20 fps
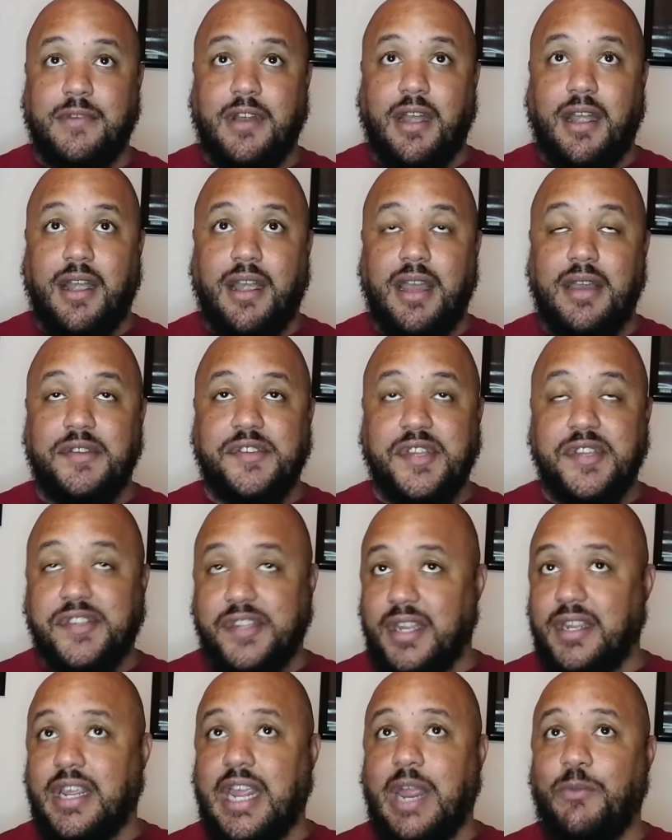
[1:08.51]
All right, since
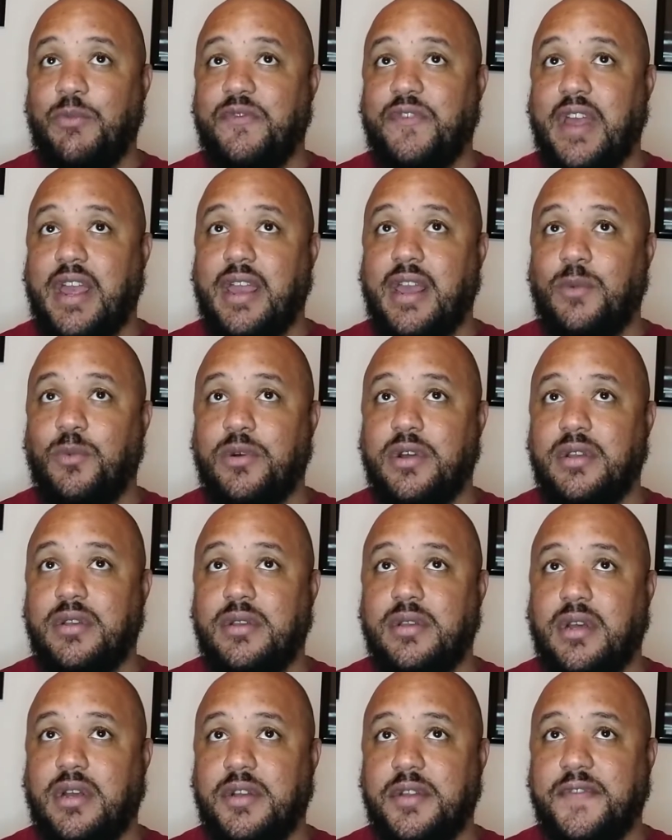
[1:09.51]
Endgame, we've had what
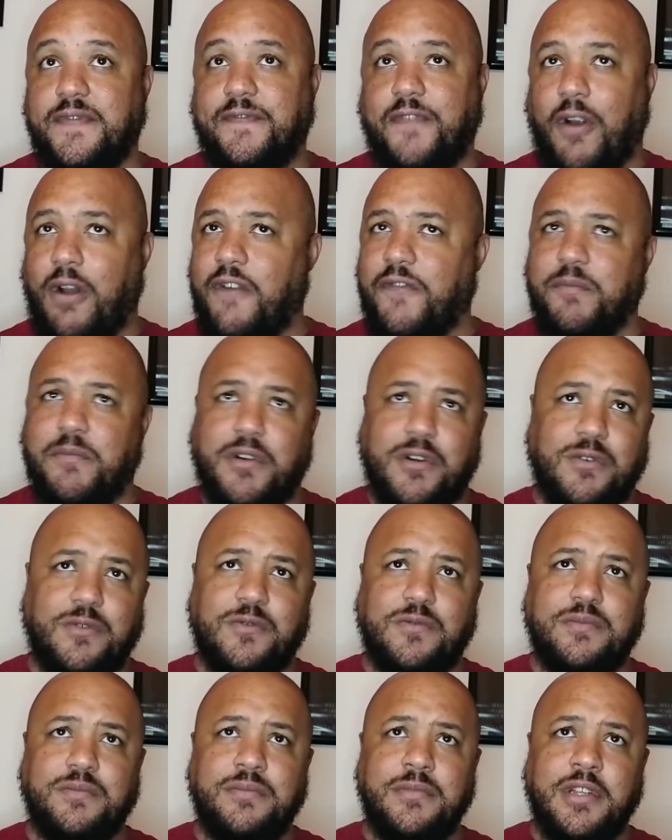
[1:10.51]
uh, Far From
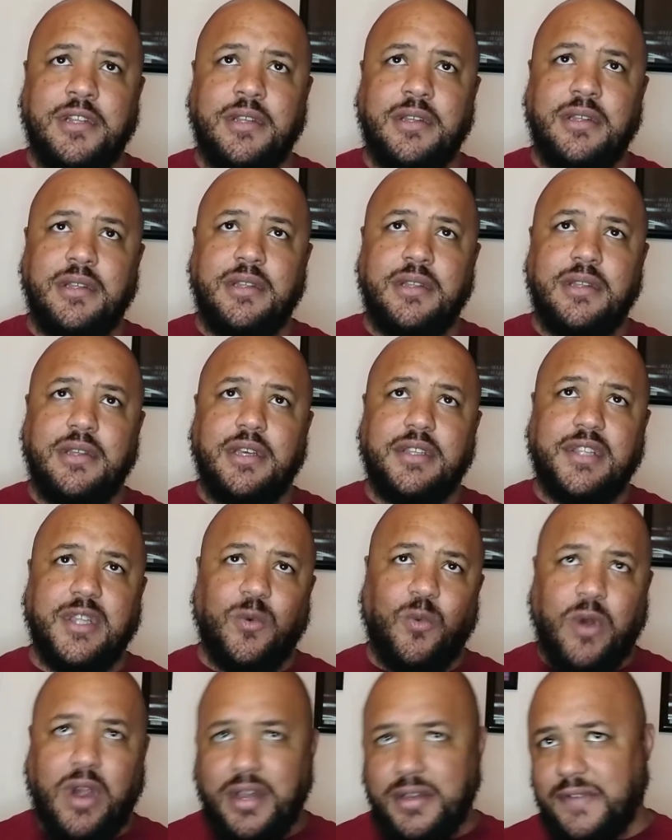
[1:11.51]
Home, and then
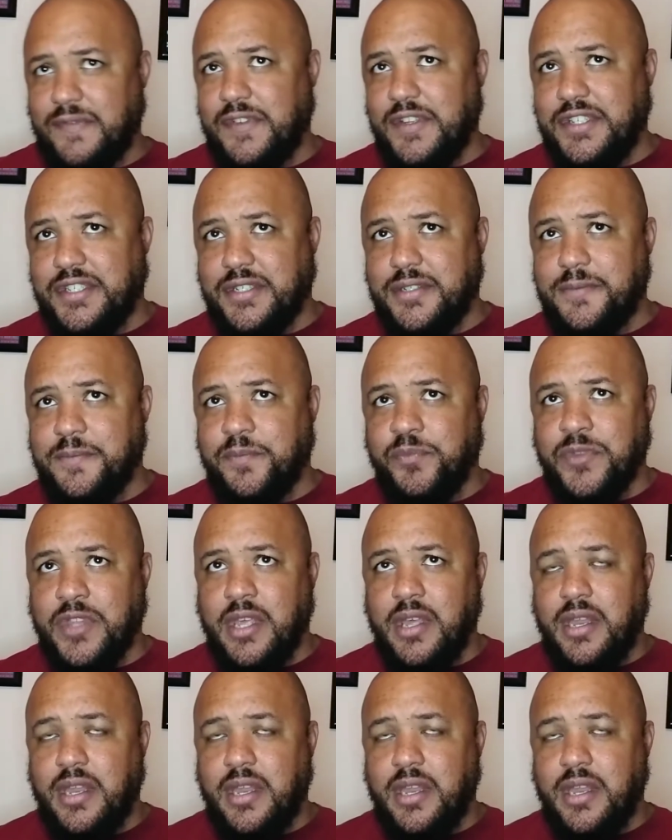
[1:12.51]
WandaVision.